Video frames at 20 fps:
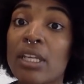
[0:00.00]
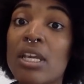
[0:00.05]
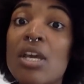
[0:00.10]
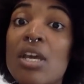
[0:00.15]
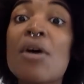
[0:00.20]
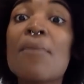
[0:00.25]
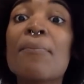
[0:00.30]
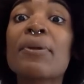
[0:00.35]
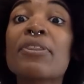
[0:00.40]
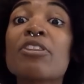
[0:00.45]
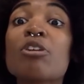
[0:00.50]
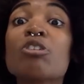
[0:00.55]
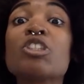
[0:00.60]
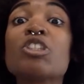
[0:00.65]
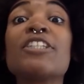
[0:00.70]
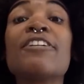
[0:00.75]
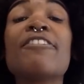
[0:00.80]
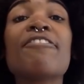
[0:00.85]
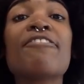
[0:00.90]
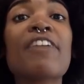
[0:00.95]
But though
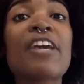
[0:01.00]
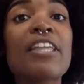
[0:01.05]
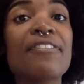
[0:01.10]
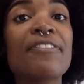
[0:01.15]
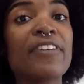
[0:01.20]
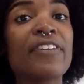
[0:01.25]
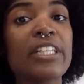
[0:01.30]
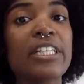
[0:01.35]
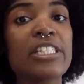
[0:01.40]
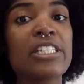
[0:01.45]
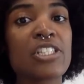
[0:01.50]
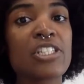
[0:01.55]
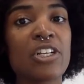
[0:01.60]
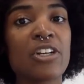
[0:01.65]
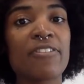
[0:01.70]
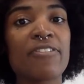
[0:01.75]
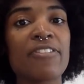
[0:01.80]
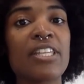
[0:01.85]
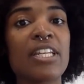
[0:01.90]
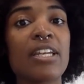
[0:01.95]
she faithfully served
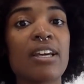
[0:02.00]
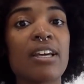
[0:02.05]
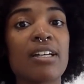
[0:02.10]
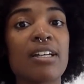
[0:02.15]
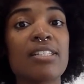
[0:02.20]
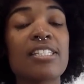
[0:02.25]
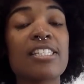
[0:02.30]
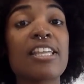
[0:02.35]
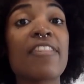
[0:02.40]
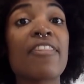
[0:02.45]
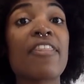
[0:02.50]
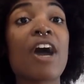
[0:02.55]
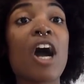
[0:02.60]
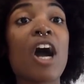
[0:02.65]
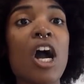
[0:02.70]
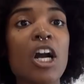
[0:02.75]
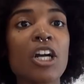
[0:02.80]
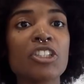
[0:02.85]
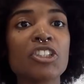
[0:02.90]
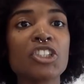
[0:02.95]
the nuns in the
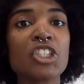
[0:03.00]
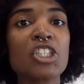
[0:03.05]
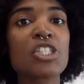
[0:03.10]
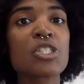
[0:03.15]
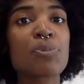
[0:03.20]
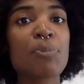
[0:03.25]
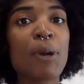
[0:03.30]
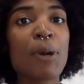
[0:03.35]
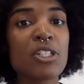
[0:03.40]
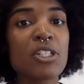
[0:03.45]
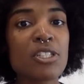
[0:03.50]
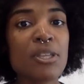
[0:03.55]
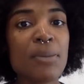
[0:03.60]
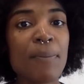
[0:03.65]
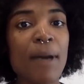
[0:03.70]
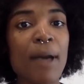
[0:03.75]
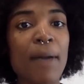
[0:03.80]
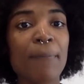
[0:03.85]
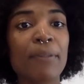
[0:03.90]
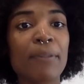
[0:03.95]
harsh, sparsely
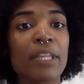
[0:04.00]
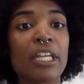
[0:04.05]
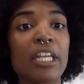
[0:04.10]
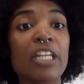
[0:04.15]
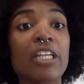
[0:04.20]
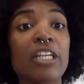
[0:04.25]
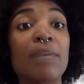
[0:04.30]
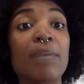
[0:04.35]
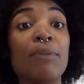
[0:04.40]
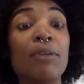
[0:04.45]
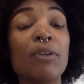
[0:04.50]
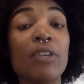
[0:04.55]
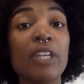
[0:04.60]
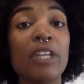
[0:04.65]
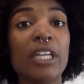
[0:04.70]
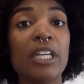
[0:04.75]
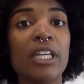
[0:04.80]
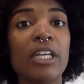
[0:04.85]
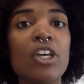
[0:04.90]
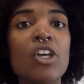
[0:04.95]
populated
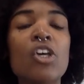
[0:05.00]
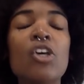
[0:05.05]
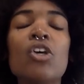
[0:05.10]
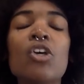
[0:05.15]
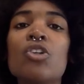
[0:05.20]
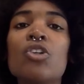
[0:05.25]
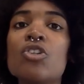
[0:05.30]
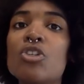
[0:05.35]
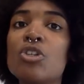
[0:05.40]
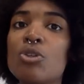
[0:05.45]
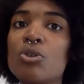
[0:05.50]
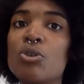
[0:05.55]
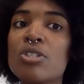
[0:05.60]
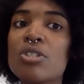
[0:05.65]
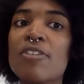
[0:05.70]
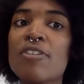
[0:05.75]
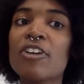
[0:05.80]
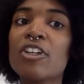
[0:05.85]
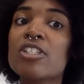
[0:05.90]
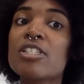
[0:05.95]
community, news of
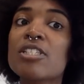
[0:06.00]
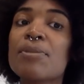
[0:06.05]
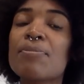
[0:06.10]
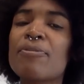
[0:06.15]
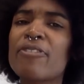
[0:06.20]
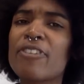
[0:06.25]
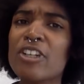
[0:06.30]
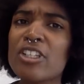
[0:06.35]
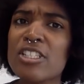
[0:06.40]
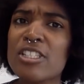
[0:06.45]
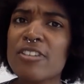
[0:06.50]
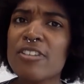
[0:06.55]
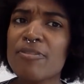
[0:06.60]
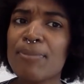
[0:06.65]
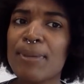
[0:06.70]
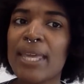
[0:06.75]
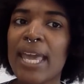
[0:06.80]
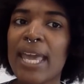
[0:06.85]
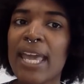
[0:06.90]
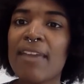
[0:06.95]
her subversive
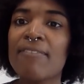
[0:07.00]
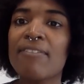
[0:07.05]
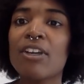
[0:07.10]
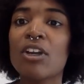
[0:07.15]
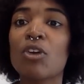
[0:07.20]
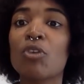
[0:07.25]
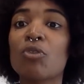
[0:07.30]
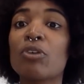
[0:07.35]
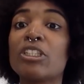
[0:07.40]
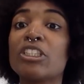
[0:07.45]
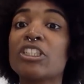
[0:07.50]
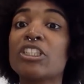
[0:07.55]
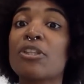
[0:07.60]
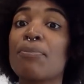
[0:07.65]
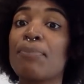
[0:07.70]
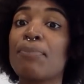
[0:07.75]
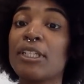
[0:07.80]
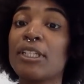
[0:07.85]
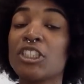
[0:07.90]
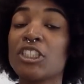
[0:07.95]
behavior reached the
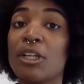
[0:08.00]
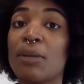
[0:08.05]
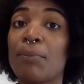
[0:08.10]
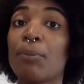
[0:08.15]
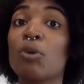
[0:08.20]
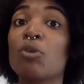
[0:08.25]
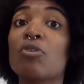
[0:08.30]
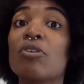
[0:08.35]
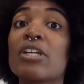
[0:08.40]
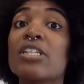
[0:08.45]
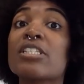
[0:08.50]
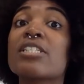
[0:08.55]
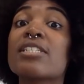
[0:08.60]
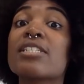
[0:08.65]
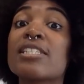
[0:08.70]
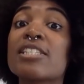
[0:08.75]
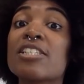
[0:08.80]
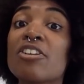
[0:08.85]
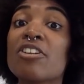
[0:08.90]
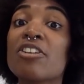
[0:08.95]
bishop, who raised
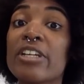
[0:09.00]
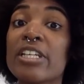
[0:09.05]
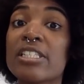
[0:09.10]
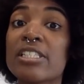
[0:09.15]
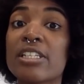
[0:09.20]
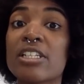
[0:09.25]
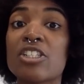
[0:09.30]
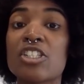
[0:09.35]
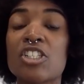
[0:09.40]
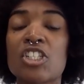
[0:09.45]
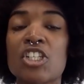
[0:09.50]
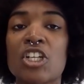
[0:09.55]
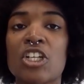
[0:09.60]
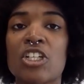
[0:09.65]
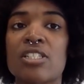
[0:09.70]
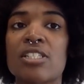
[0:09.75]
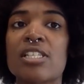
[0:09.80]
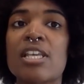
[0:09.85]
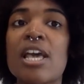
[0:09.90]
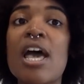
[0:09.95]
serious concerns
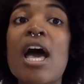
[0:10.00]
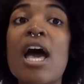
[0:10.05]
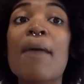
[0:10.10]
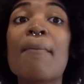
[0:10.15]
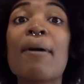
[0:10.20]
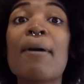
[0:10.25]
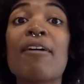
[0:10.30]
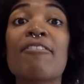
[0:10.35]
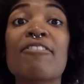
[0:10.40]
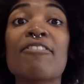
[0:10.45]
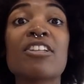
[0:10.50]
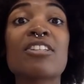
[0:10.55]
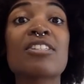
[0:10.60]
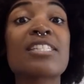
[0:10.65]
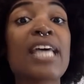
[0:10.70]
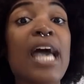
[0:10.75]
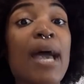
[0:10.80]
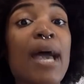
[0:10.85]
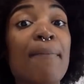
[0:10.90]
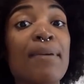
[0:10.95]
about Fields'
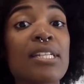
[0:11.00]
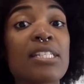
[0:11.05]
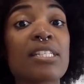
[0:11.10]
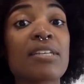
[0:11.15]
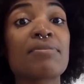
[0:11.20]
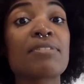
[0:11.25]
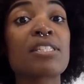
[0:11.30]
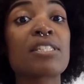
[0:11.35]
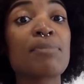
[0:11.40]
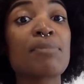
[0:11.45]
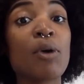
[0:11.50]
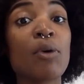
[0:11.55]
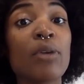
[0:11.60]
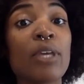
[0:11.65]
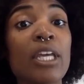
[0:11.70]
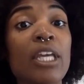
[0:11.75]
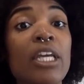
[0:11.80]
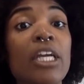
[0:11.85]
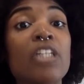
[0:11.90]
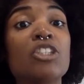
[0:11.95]
habits of smoking,
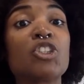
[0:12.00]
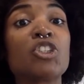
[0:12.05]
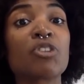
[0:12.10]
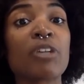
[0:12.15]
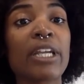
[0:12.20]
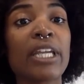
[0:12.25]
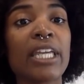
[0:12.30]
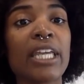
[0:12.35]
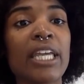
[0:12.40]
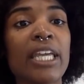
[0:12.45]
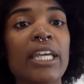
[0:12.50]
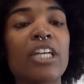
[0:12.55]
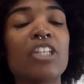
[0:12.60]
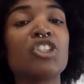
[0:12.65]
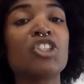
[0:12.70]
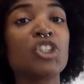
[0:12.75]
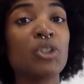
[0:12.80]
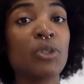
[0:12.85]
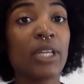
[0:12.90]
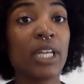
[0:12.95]
drinking,
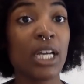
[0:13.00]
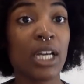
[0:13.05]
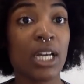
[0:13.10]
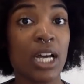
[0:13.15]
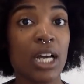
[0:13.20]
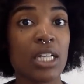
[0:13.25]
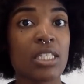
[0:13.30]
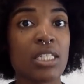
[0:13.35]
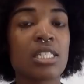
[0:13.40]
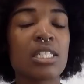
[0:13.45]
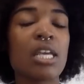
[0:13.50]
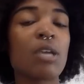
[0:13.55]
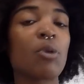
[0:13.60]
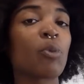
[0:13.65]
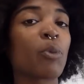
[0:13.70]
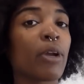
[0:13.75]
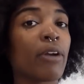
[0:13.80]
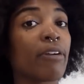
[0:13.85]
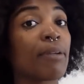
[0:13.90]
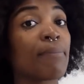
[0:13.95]
shooting guns, and
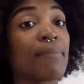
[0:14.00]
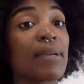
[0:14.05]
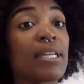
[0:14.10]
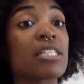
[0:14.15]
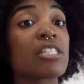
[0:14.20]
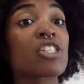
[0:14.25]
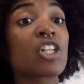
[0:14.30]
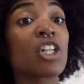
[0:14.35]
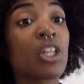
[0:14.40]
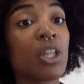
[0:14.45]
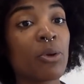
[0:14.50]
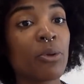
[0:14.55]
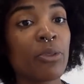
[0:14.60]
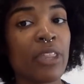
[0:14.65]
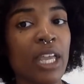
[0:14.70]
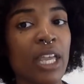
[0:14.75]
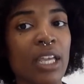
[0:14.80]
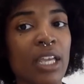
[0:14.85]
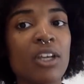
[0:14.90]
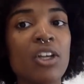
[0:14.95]
wearing men's clothing.
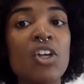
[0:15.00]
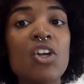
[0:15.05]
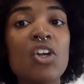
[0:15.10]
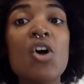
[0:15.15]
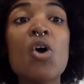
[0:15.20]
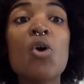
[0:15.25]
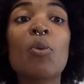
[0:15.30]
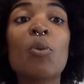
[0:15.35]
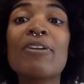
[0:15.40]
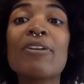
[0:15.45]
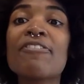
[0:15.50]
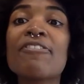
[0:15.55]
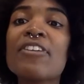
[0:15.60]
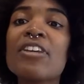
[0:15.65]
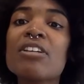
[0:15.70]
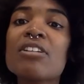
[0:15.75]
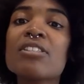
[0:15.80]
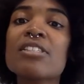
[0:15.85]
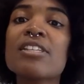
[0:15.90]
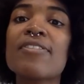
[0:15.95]
When Fields
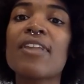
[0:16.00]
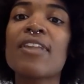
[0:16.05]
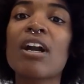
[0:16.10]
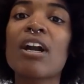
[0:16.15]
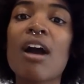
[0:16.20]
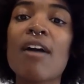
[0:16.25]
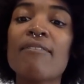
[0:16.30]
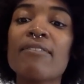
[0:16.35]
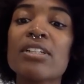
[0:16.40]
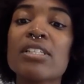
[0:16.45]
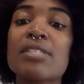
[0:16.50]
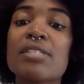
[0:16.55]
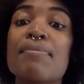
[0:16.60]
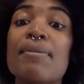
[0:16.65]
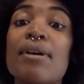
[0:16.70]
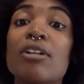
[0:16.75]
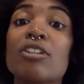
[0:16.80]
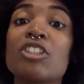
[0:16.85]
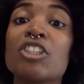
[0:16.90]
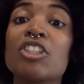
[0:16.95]
and the convent's male
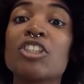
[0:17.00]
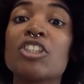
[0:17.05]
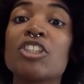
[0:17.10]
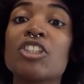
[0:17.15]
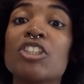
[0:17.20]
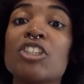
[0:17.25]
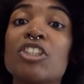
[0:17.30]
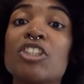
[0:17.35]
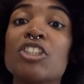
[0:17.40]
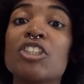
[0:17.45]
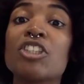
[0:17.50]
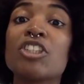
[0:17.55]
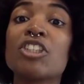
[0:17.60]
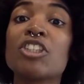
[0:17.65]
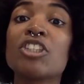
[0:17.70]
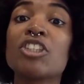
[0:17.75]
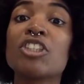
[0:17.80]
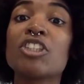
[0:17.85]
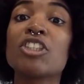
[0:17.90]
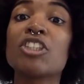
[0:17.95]
janitor pointed
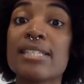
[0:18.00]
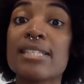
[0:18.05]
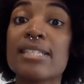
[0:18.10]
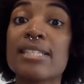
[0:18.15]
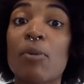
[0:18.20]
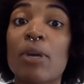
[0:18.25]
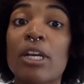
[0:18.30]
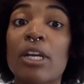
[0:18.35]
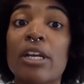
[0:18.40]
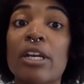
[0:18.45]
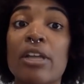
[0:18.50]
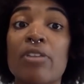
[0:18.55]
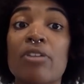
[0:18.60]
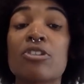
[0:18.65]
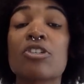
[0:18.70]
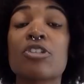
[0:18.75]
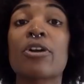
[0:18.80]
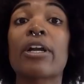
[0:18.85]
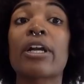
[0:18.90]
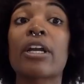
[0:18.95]
guns at one another
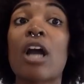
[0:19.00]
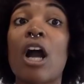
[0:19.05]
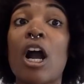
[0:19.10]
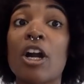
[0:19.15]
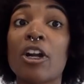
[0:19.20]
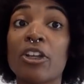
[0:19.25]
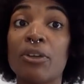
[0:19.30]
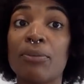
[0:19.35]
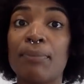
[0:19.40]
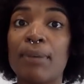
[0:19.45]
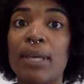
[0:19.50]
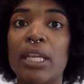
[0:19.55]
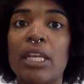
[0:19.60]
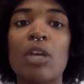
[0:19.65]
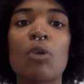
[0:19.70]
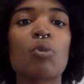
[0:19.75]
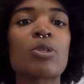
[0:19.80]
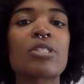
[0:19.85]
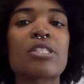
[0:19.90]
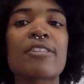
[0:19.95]
during an argument, it was
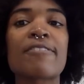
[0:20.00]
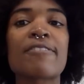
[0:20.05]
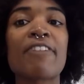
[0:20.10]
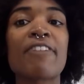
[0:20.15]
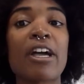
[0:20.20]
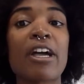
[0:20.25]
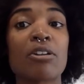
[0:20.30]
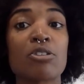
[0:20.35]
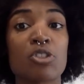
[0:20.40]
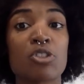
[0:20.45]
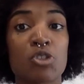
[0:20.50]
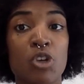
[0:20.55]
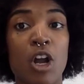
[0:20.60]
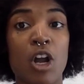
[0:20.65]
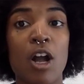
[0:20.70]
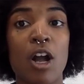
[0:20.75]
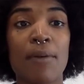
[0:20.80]
the final straw.